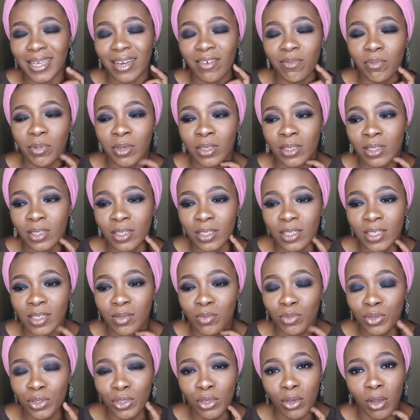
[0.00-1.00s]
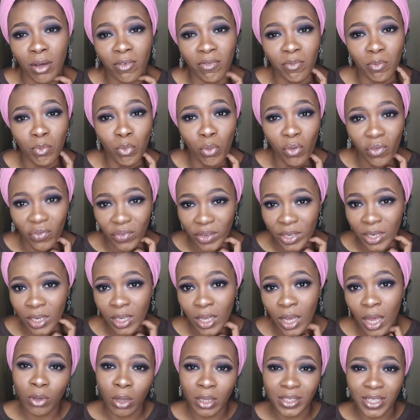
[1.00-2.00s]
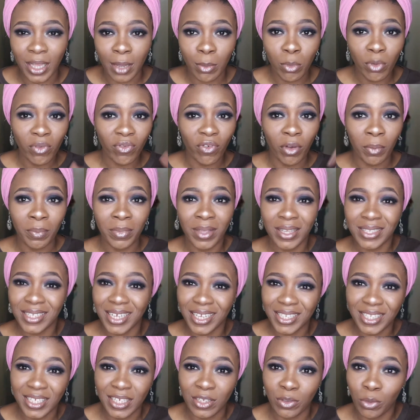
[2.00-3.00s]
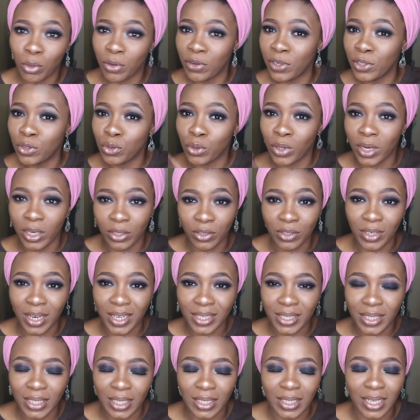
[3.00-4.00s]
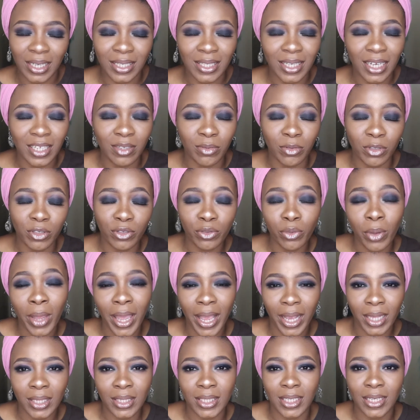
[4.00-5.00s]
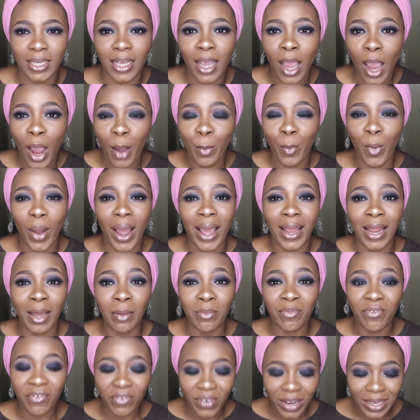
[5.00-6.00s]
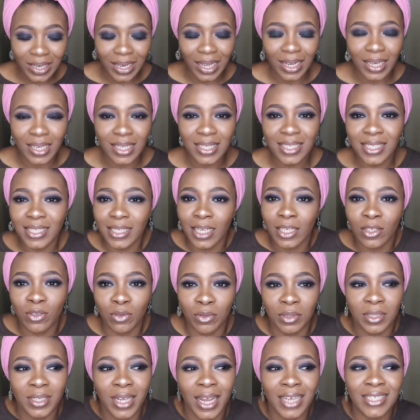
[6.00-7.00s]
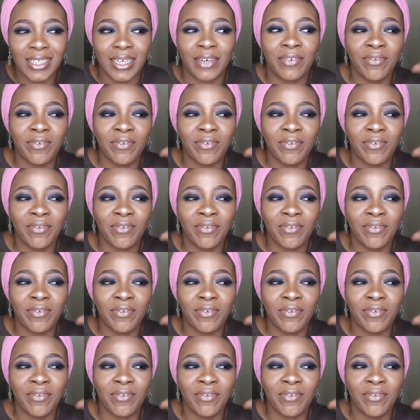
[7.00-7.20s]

I've been in the middle of moving because I moved from Delta State Warri to Kaduna State and it has been so hectic, but I am finally settled, guys.